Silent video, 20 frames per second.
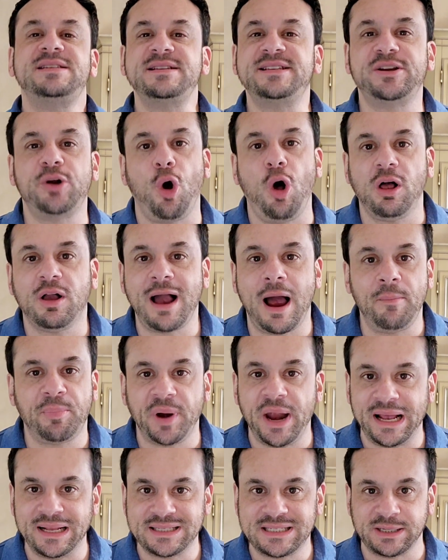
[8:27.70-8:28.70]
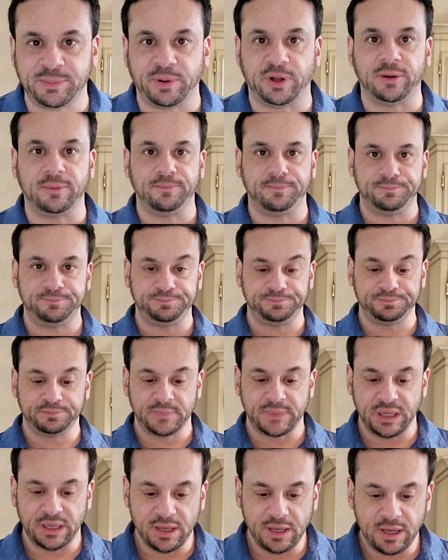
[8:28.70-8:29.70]
at all comprehensible.
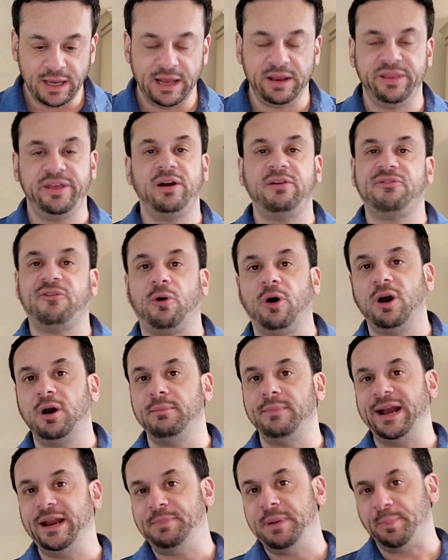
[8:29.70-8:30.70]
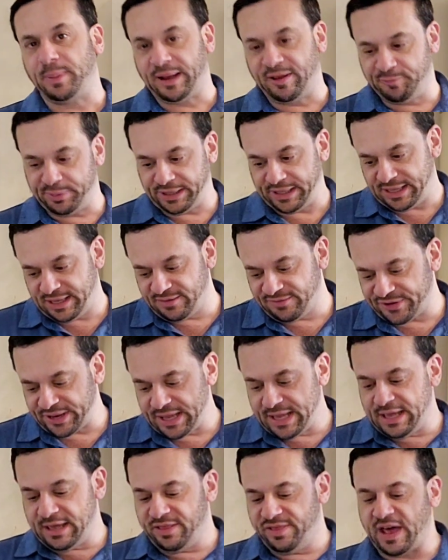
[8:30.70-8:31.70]
And therefore, many people have believed
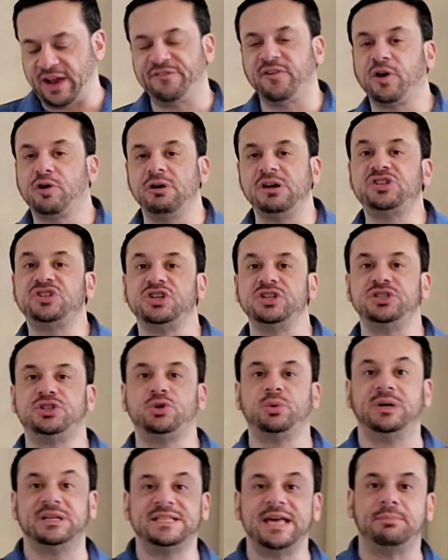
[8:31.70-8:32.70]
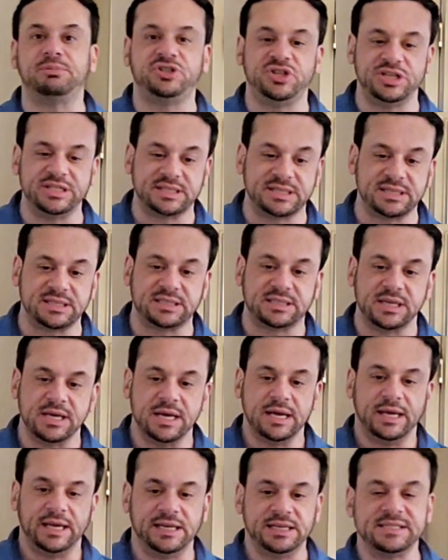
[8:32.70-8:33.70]
that for Christians to accept Jesus
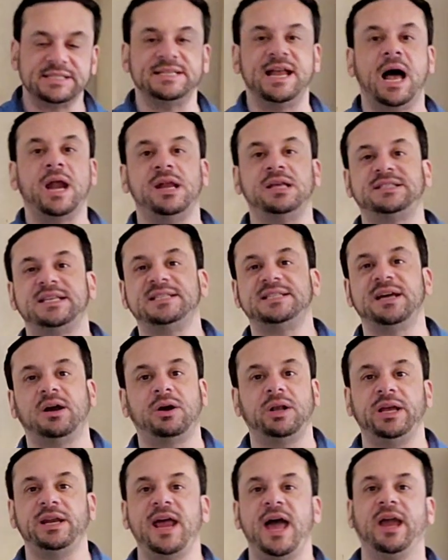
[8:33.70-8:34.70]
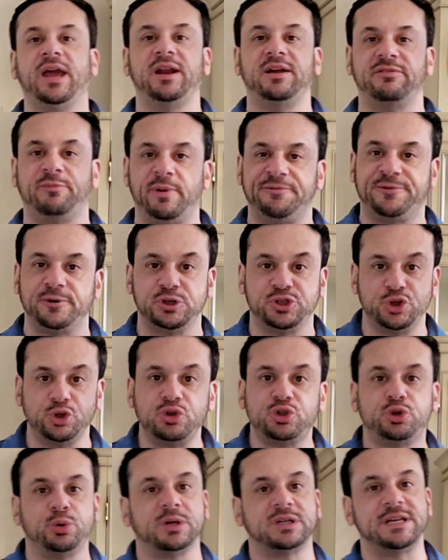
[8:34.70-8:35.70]
is not necessarily negative, but for
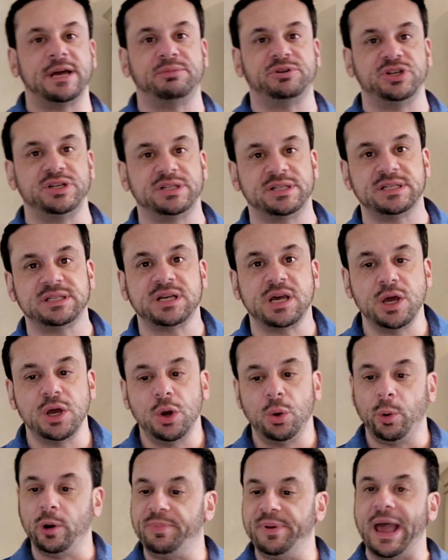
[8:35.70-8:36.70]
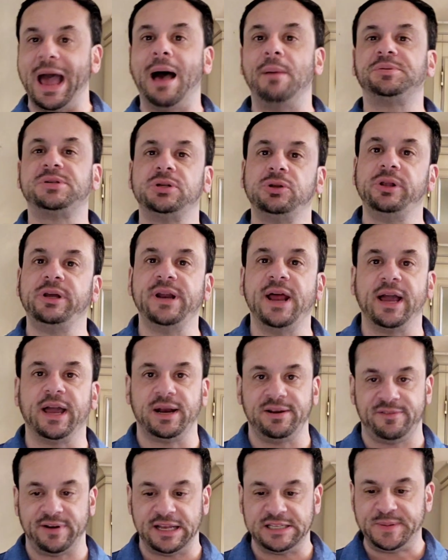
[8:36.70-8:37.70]
Jews to accept Jesus would be absolutely
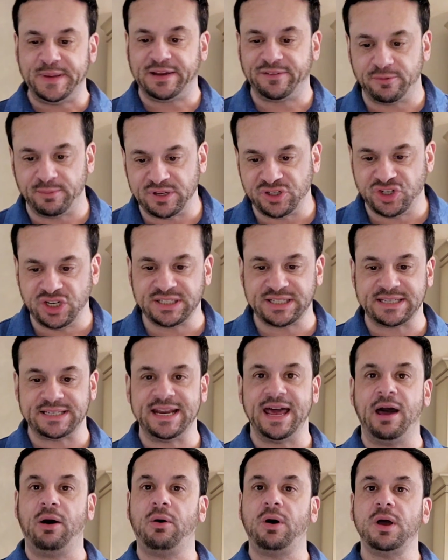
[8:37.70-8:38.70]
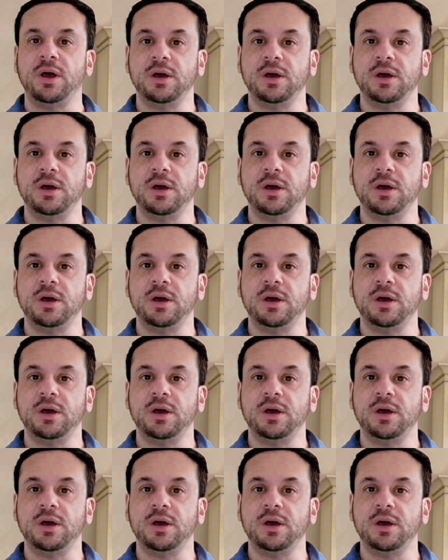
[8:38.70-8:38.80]
negative. And I speak of him as Jesus now,